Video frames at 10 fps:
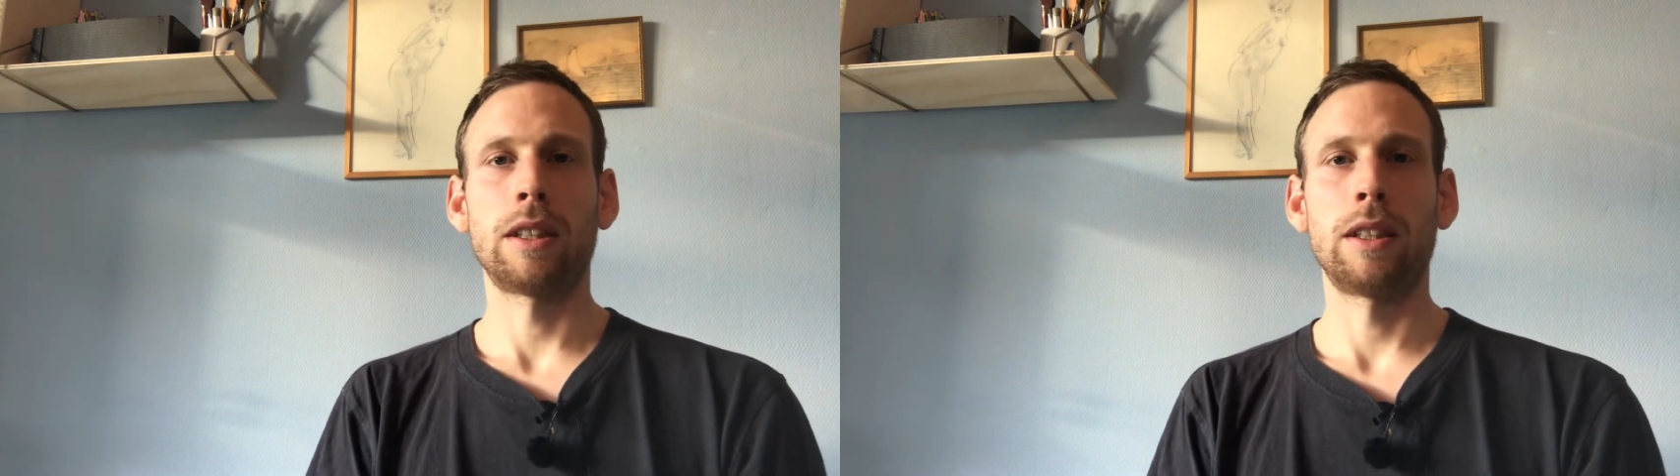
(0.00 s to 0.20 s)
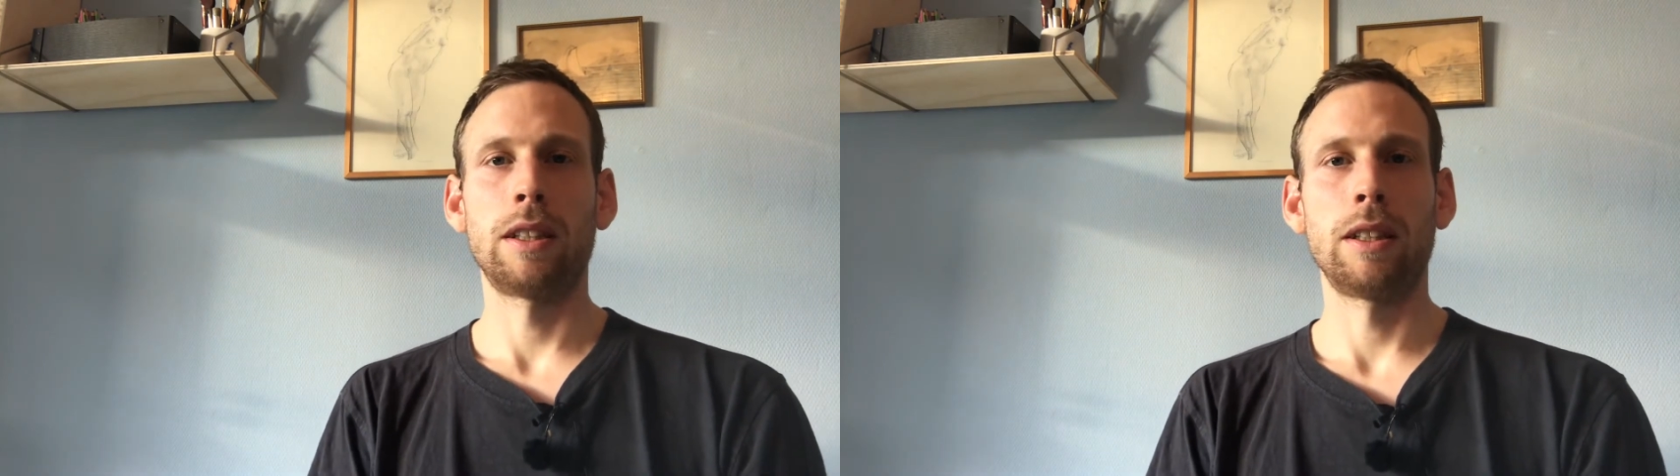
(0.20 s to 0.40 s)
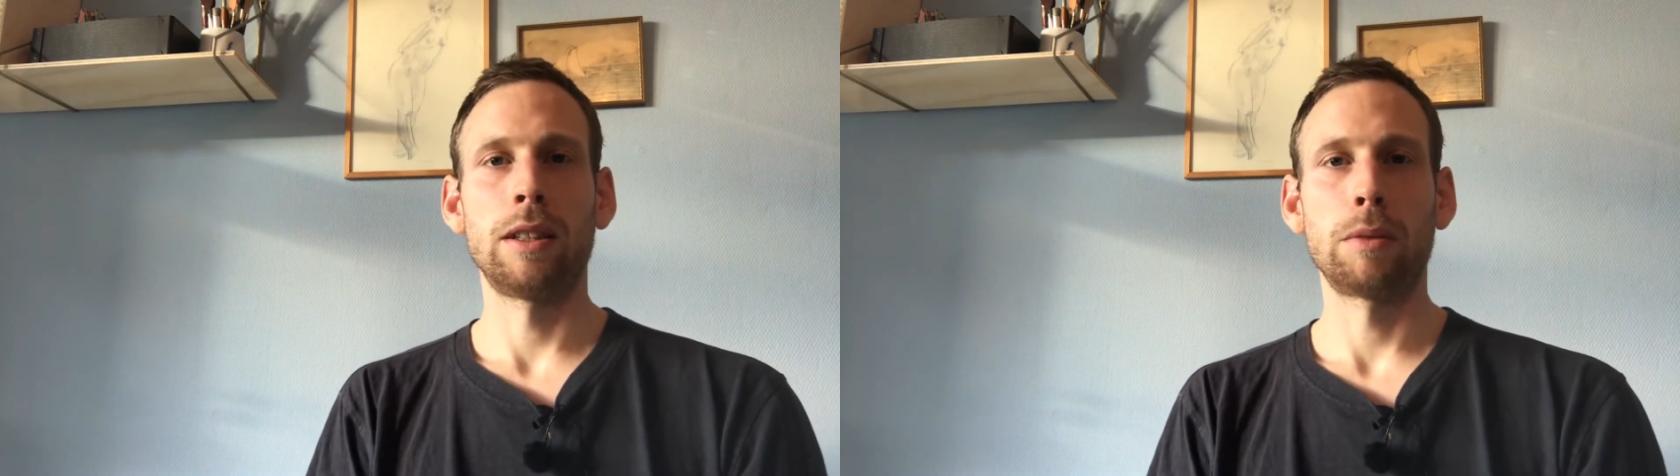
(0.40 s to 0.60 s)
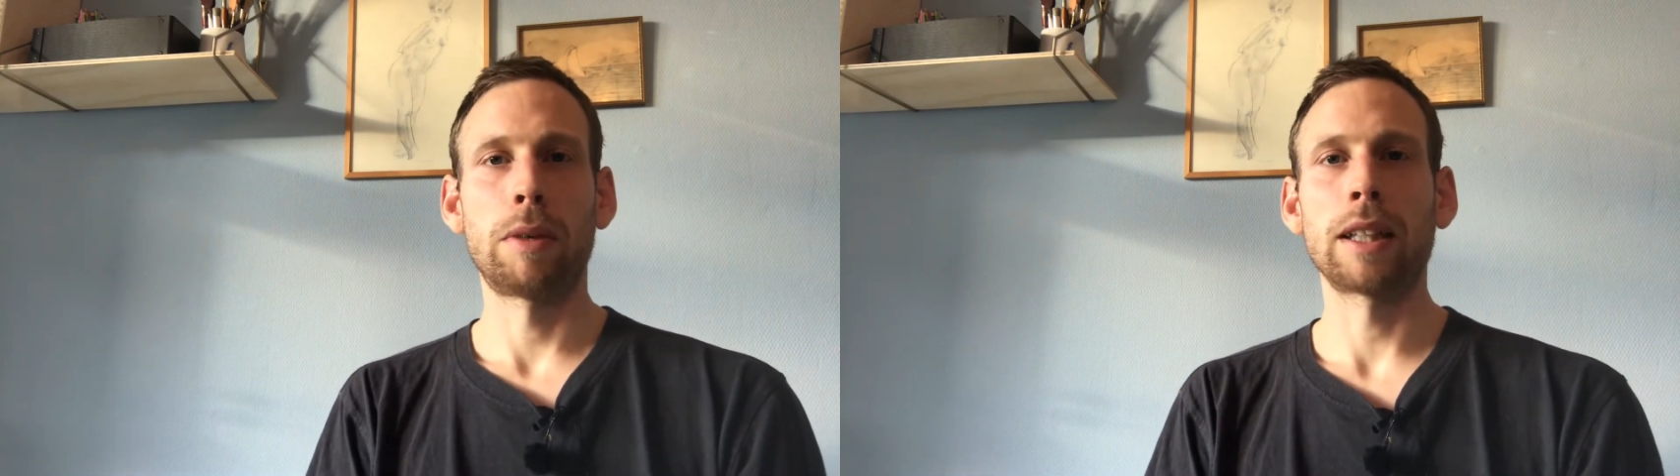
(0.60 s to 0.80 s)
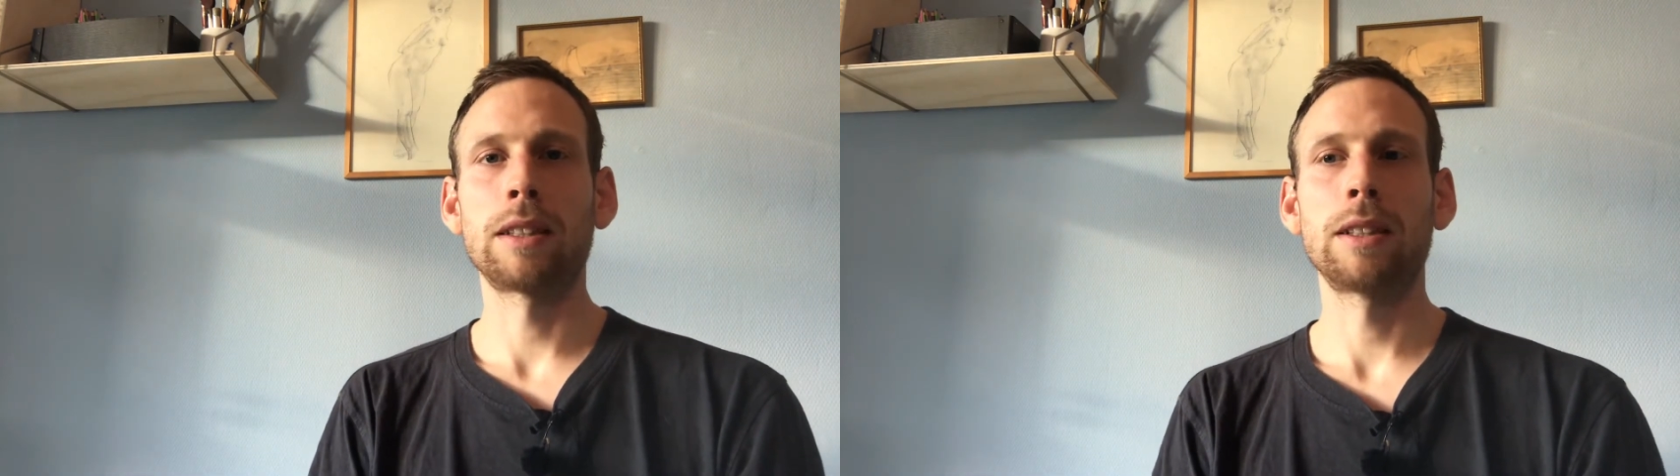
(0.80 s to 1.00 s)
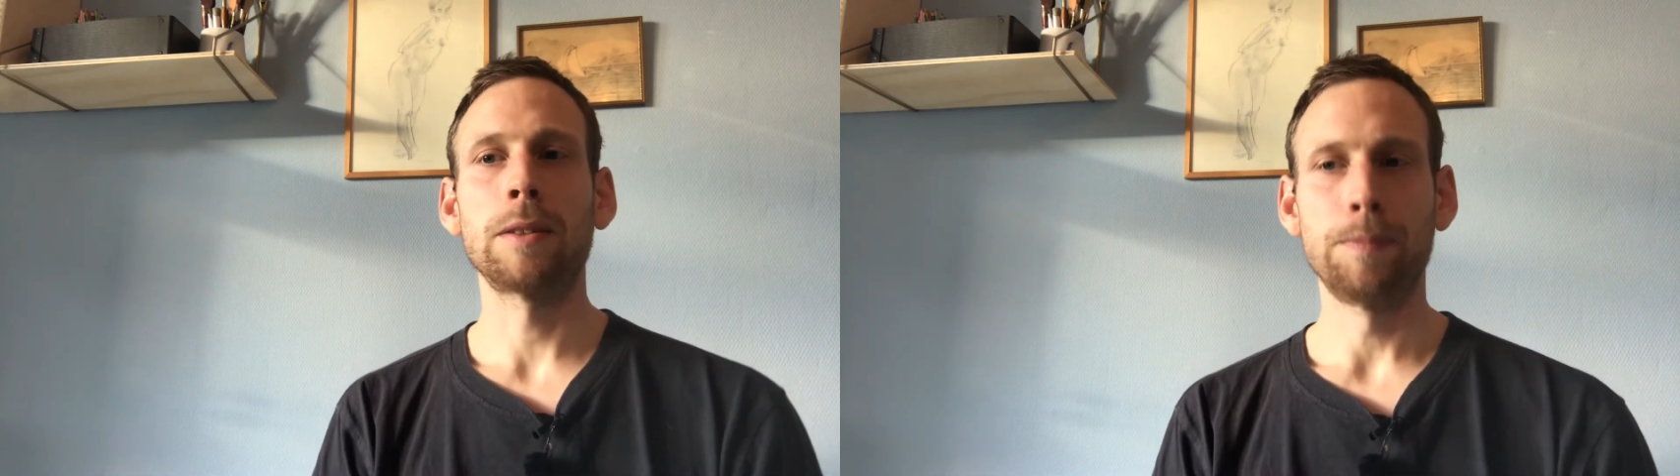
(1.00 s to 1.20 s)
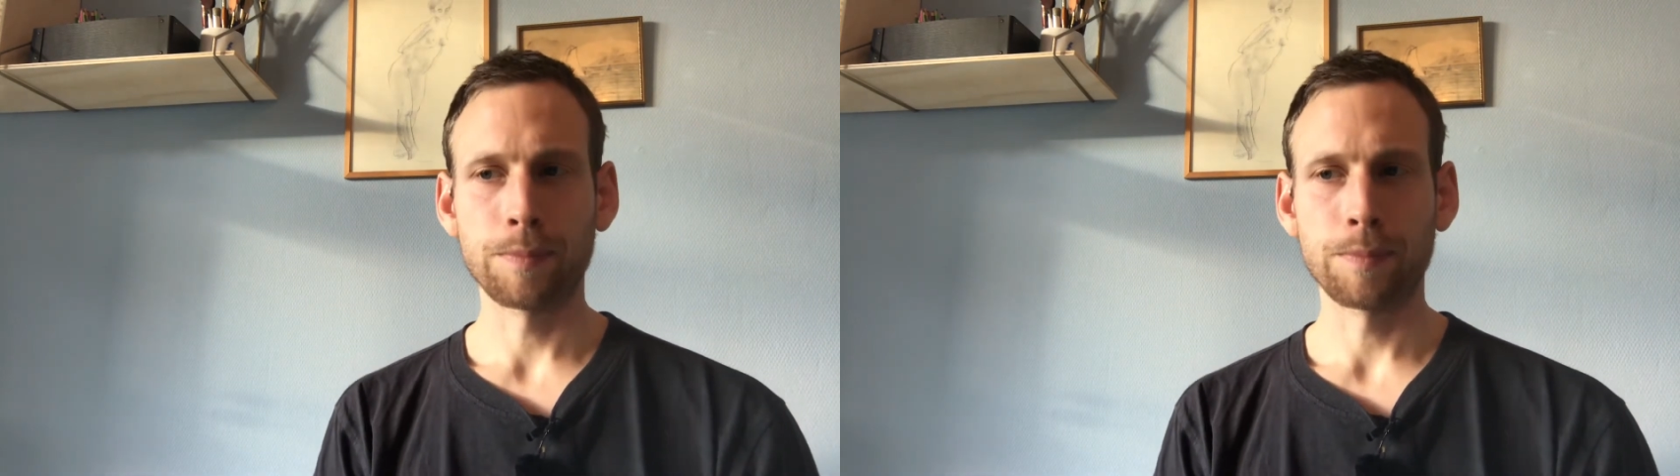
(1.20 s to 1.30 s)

uh, in your practice.